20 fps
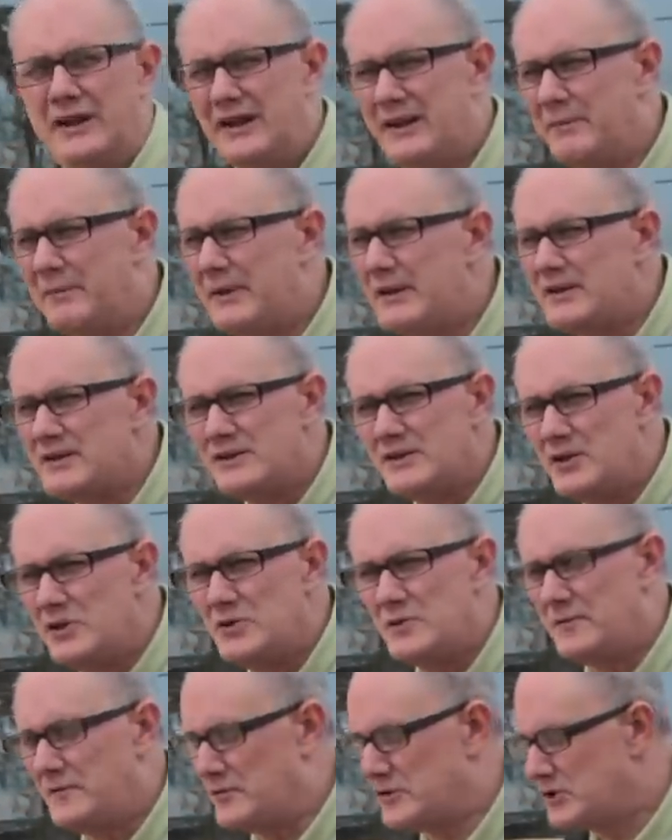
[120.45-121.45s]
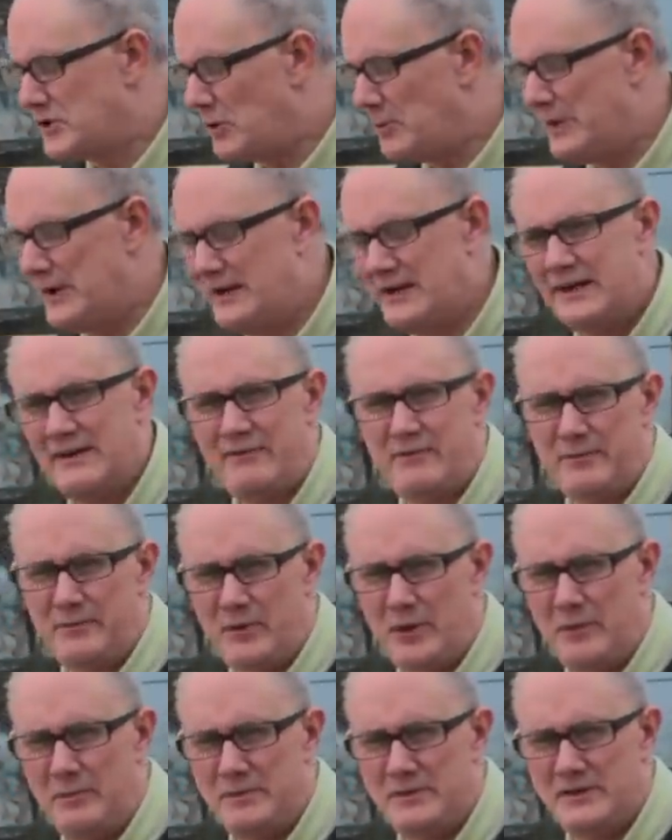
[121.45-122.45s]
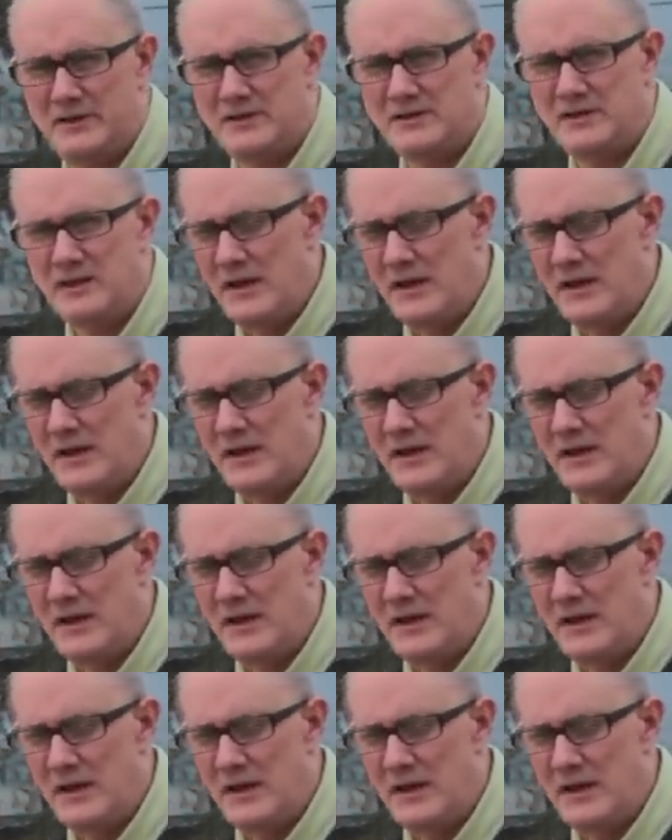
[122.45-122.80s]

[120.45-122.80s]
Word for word: It can be used for so many different purposes.